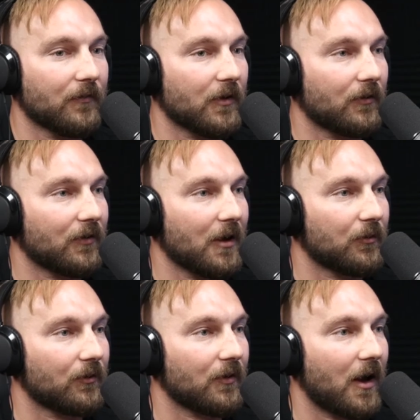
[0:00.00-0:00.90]
the same
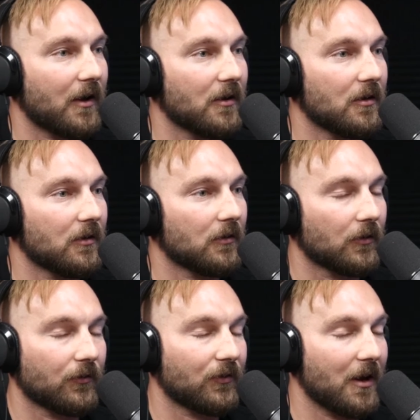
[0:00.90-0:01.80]
society or
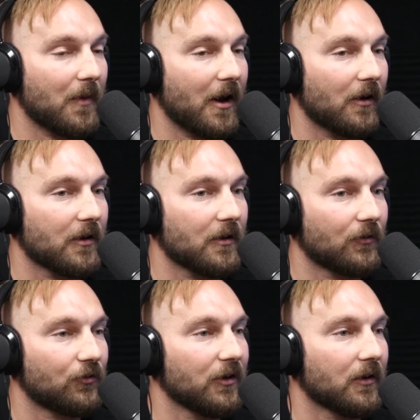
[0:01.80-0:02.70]
same area as
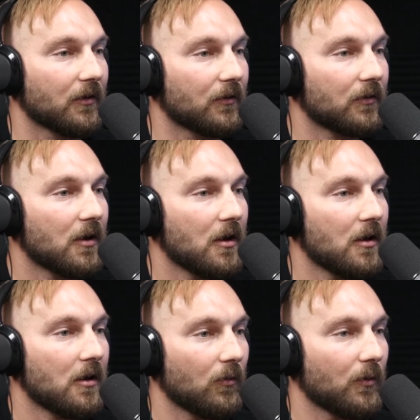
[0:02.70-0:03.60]
cheetahs?
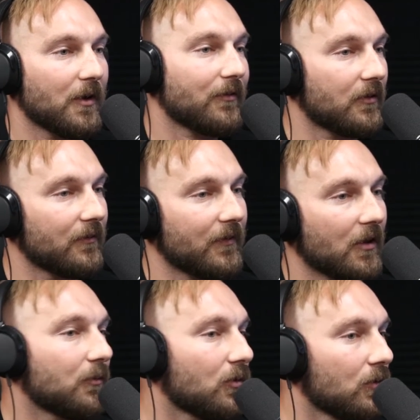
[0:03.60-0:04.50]
Well, we had to
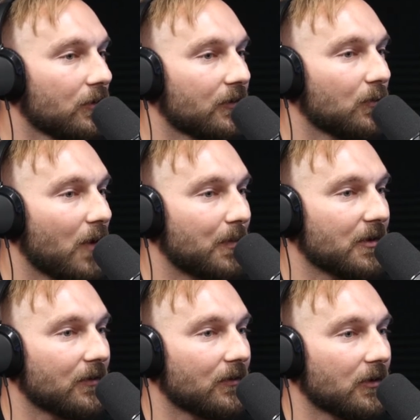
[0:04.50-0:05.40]
develop tools and
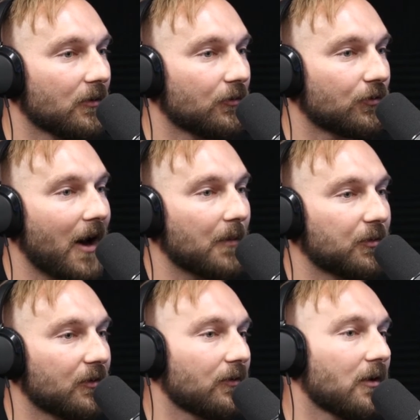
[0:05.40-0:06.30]
weapons and
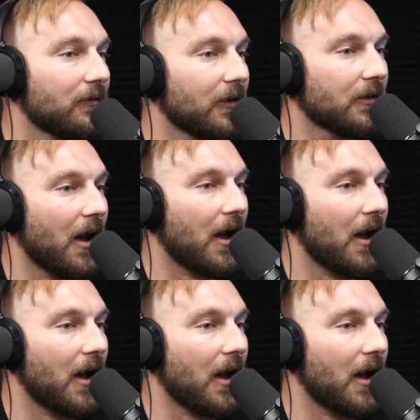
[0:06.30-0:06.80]
traps and stuff like that.